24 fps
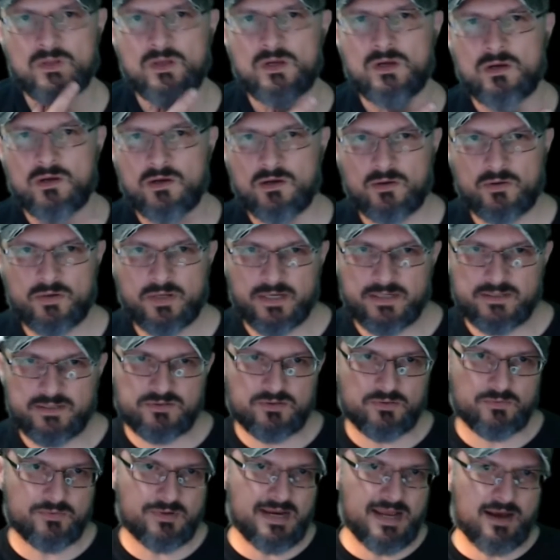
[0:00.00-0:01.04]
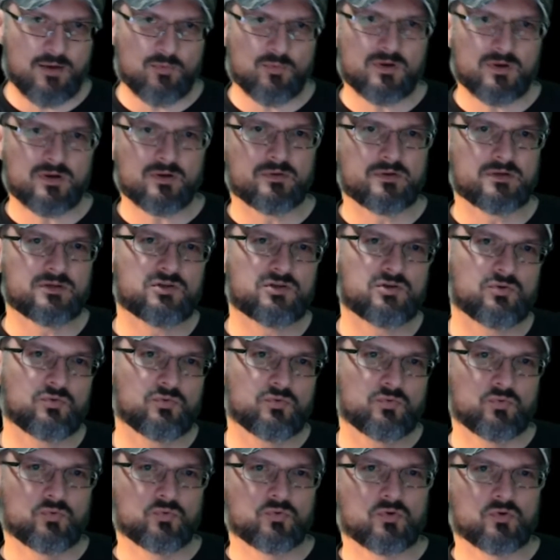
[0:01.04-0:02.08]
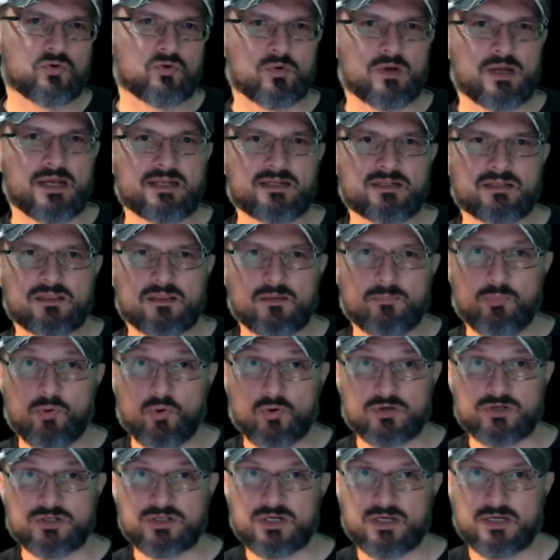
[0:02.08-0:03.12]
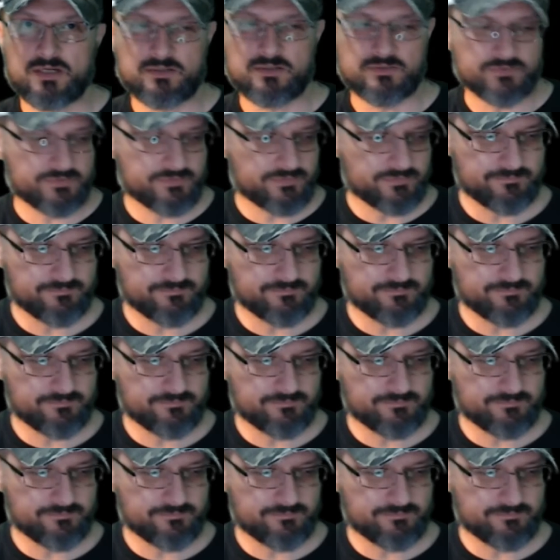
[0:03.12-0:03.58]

Okay, so now we're going to create the port channels.